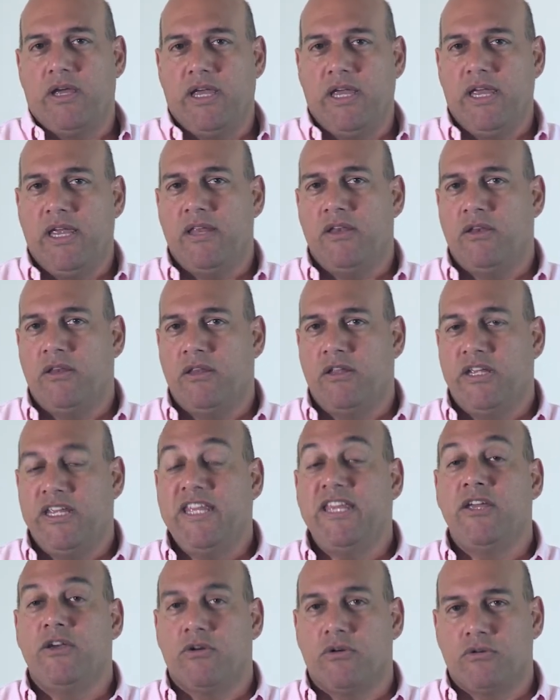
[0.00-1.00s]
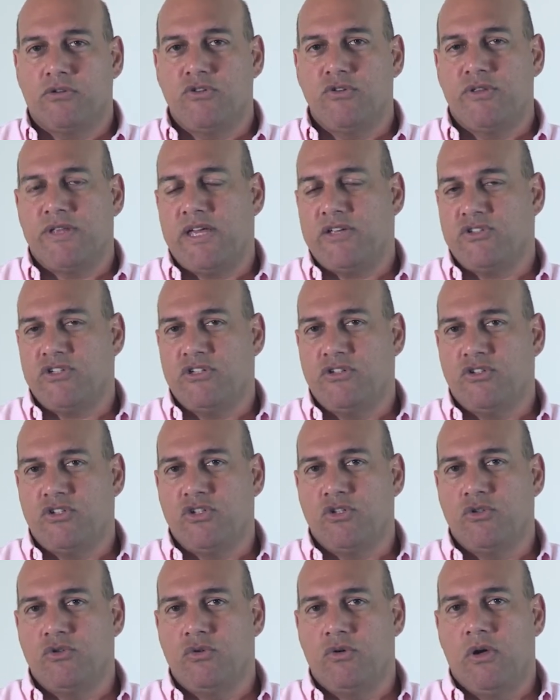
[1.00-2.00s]
in the year
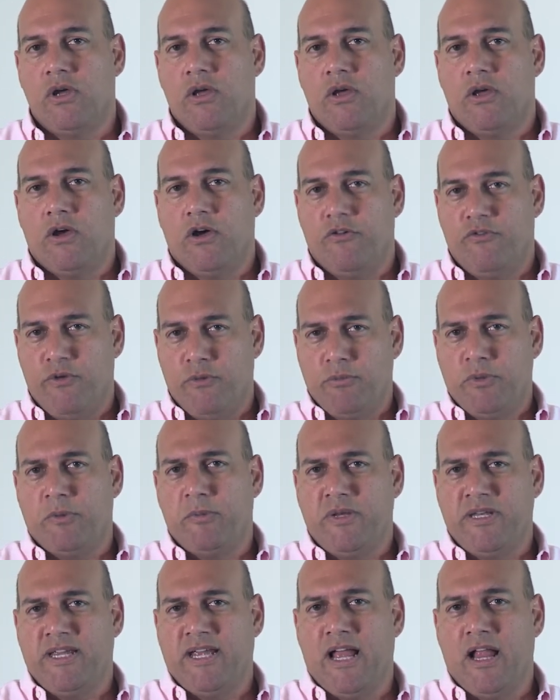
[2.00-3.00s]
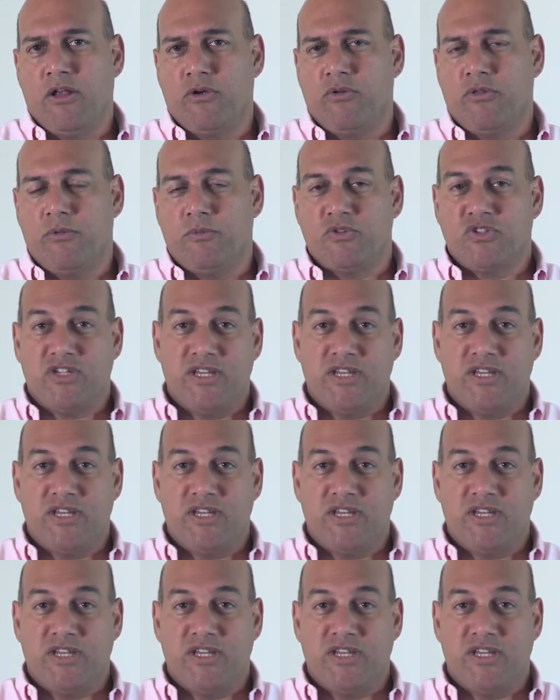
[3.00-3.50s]
2002 of implementing algorithms.